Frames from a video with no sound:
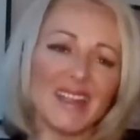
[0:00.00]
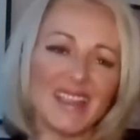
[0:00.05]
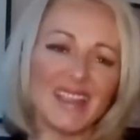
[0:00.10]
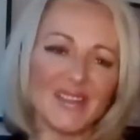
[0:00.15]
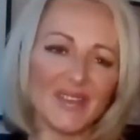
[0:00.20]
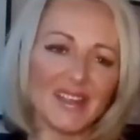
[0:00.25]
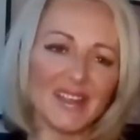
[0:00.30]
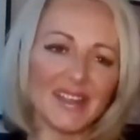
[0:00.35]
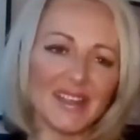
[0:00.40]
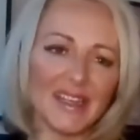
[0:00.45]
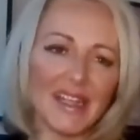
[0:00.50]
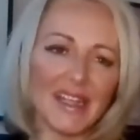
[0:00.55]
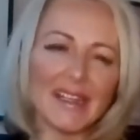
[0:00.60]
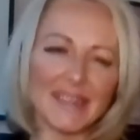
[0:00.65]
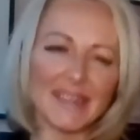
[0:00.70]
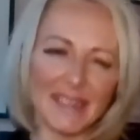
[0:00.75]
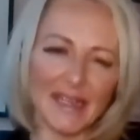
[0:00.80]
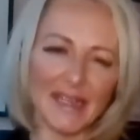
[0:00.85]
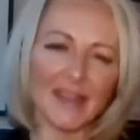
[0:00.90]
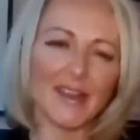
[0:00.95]
even kind
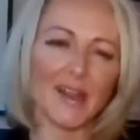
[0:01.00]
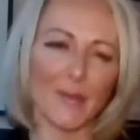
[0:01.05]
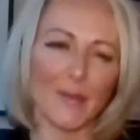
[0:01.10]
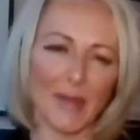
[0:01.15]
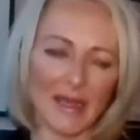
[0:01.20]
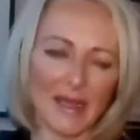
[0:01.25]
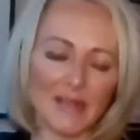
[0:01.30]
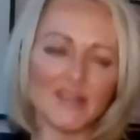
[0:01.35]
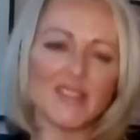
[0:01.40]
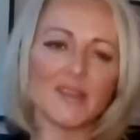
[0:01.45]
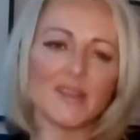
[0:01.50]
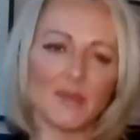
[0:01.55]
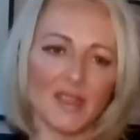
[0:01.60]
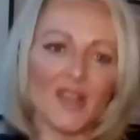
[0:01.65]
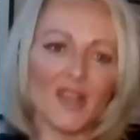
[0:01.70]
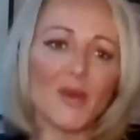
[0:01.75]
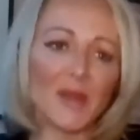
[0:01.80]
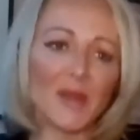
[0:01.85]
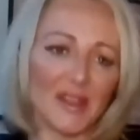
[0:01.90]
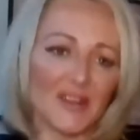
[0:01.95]
of taking a minute to be
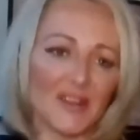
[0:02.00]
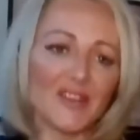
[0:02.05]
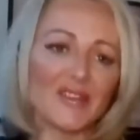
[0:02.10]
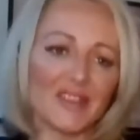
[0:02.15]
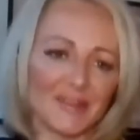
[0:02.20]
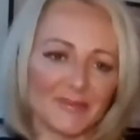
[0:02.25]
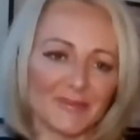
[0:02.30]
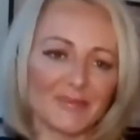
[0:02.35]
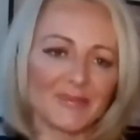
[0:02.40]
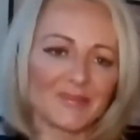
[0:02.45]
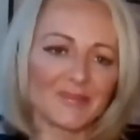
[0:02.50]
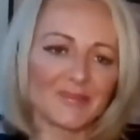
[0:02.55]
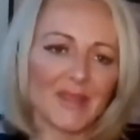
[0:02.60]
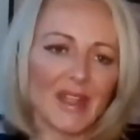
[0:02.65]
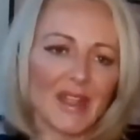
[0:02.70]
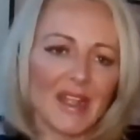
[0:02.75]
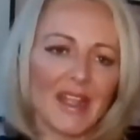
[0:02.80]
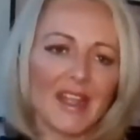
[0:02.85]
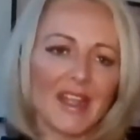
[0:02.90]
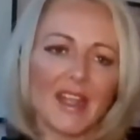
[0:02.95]
aware of it.
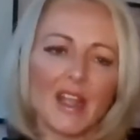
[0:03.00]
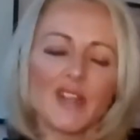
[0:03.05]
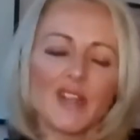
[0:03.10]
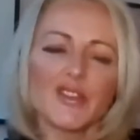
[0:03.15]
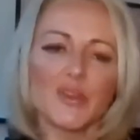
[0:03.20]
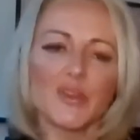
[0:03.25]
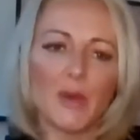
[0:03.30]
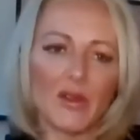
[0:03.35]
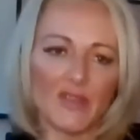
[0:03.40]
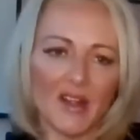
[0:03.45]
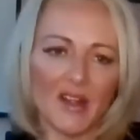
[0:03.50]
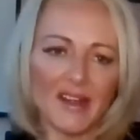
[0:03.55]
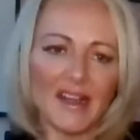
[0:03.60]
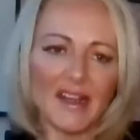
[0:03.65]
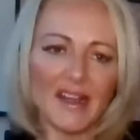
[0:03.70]
Yeah. So we're running